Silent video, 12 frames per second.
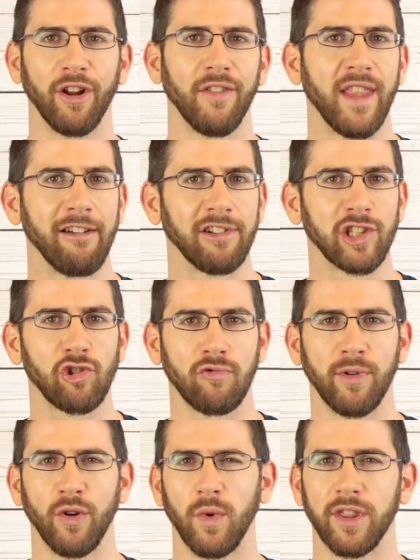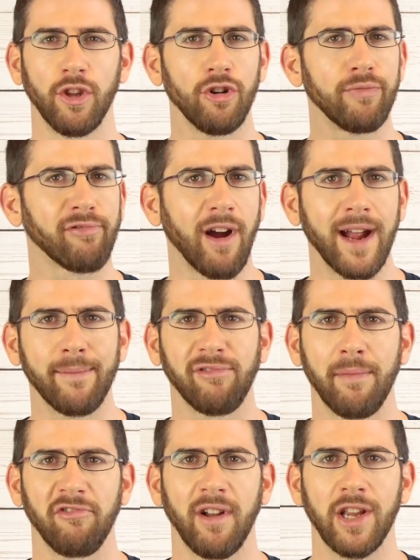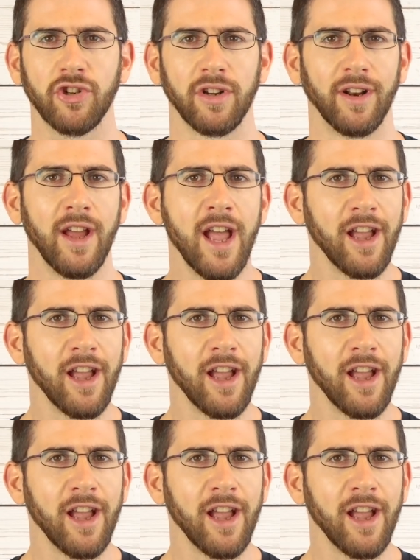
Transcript: on their instrument with no prior preparation,